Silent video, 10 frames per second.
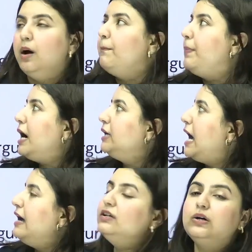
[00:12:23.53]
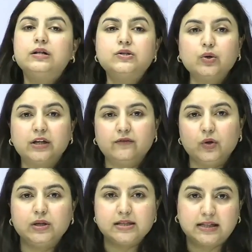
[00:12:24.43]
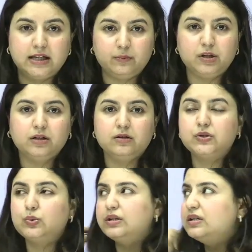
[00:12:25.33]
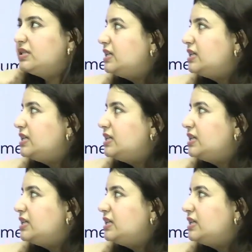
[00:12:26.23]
But I will also give you a disclaimer here, students.